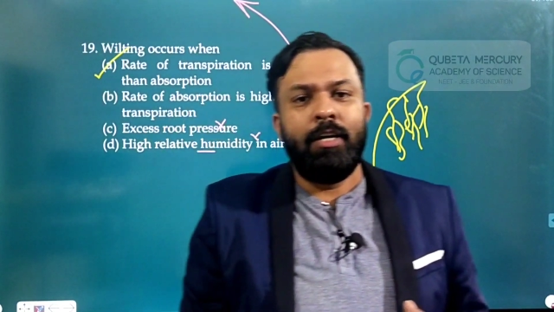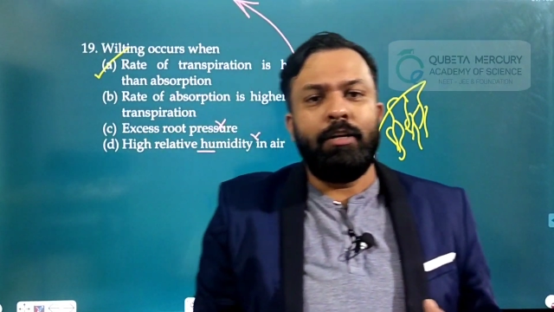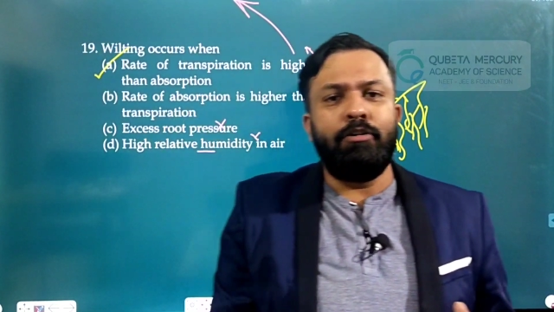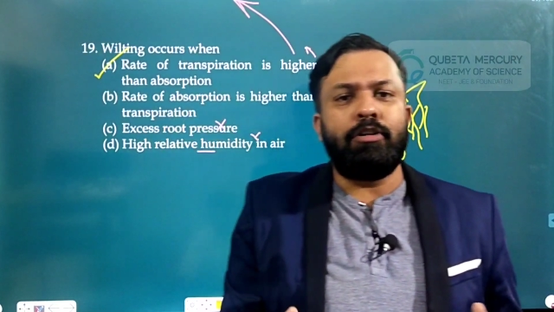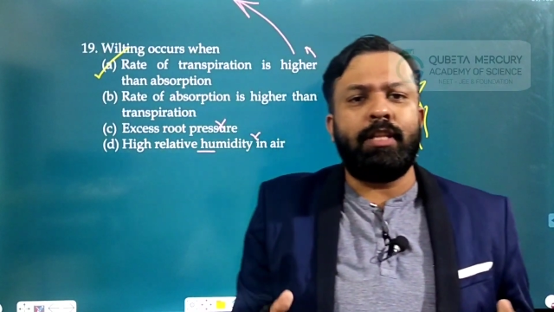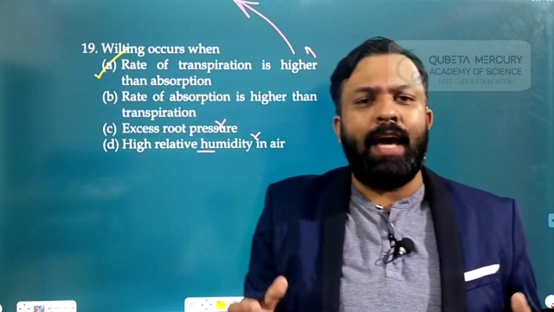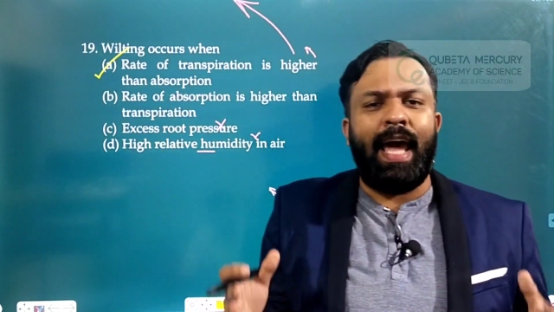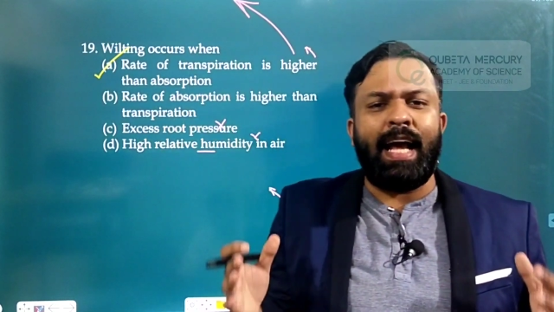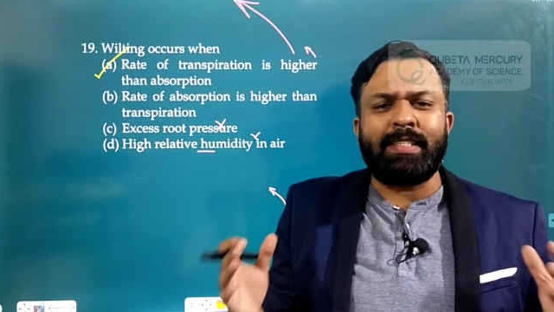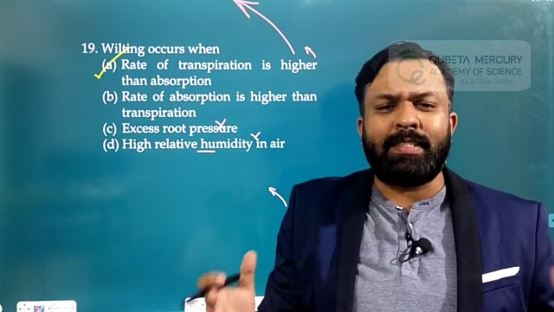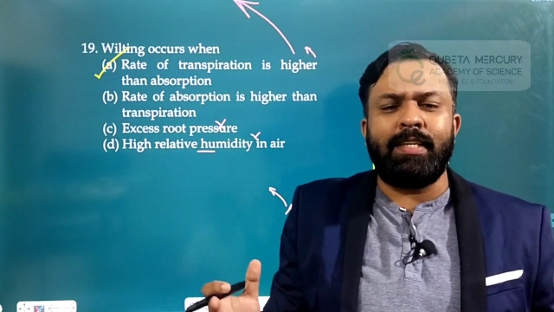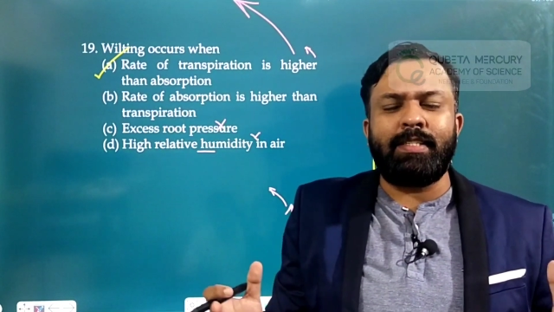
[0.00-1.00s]
due to the
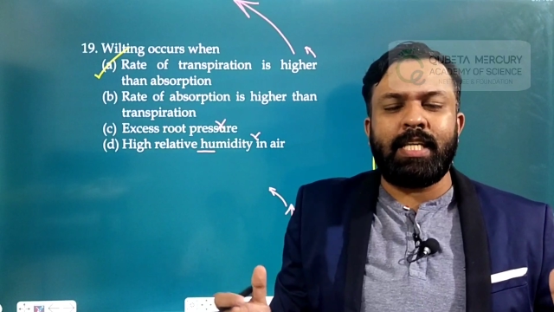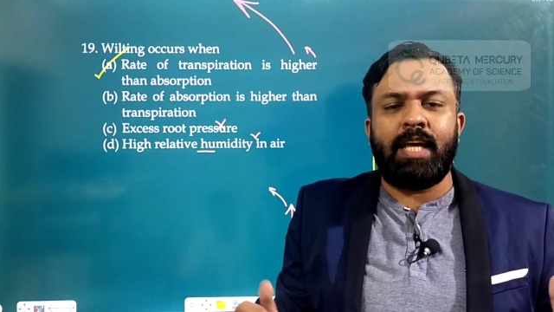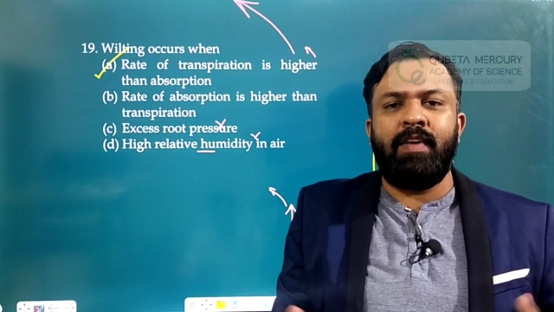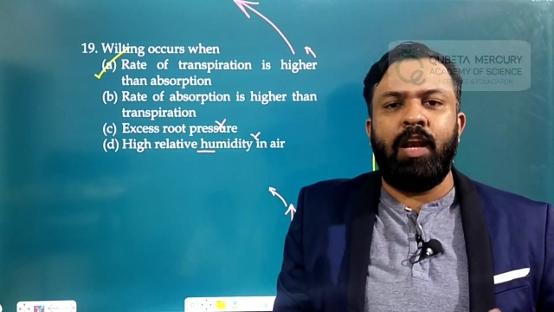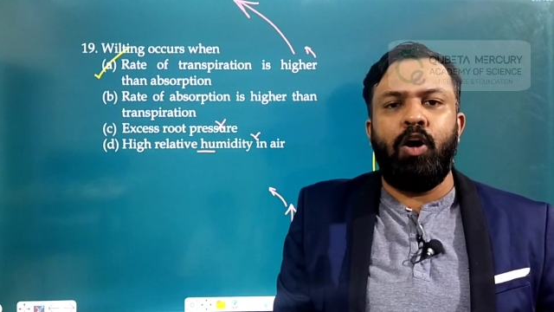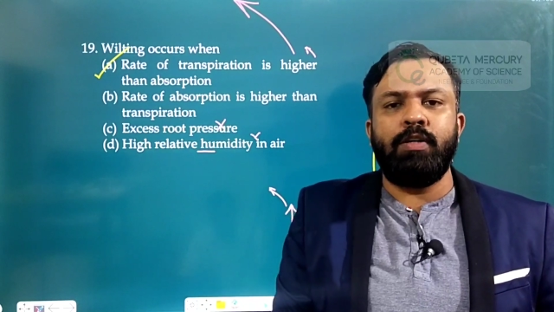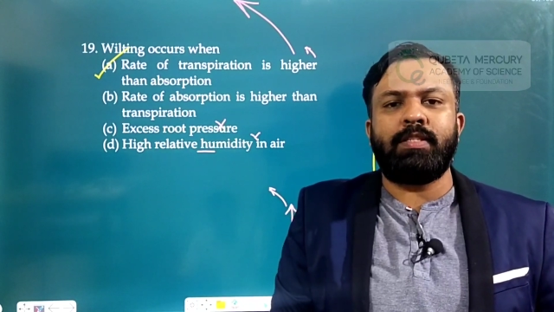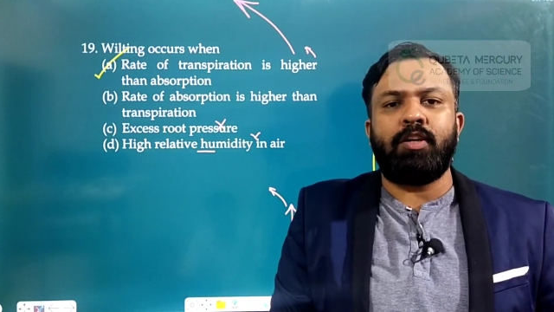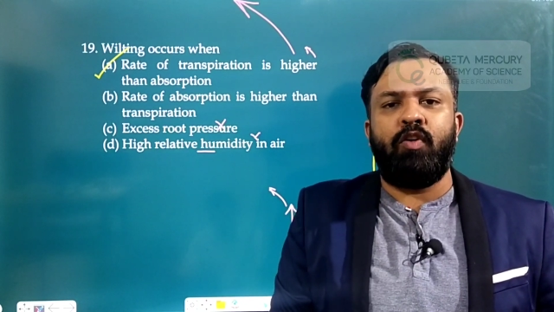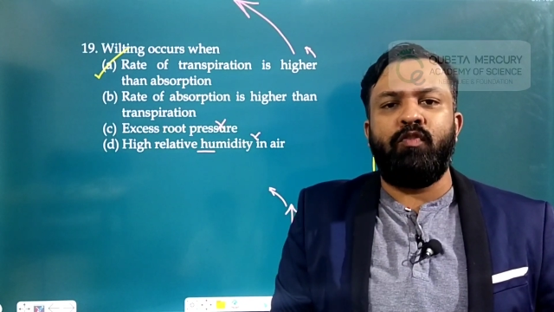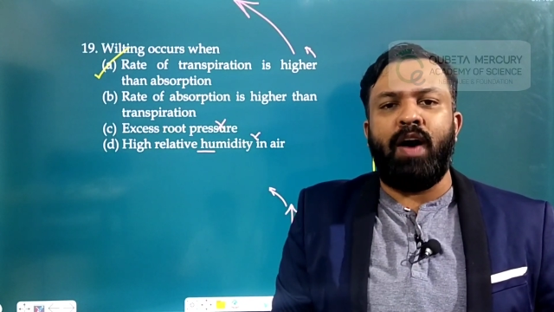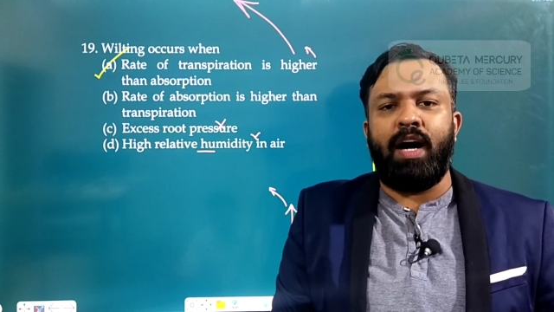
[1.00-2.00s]
excessive loss
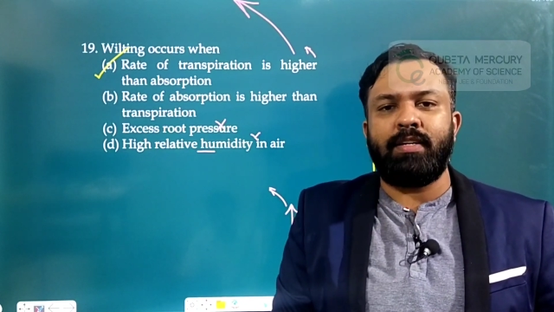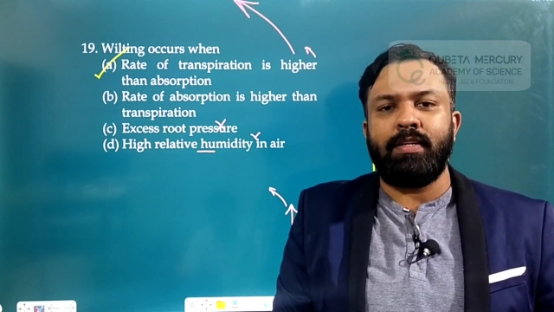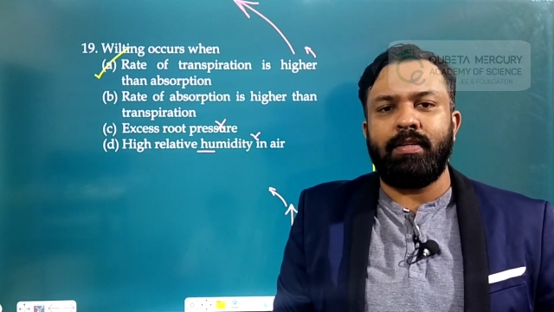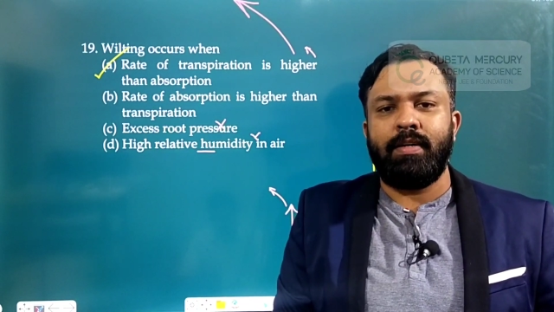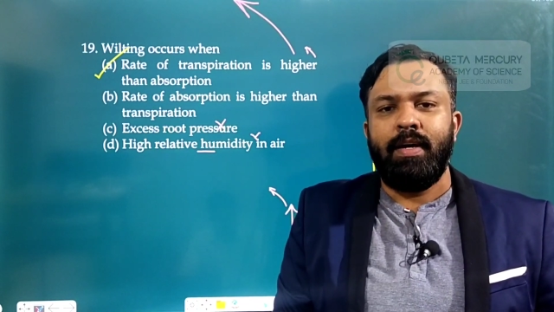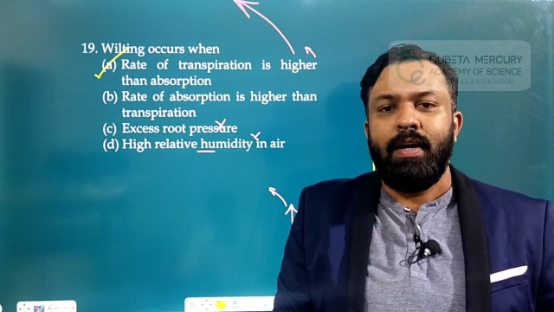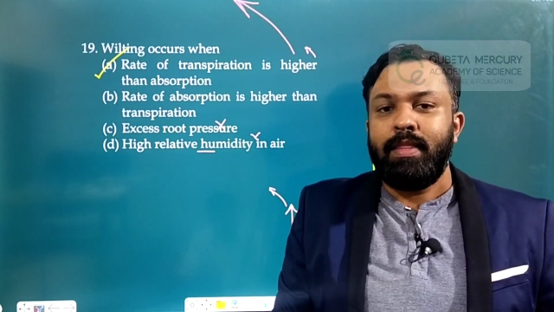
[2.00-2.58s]
of water,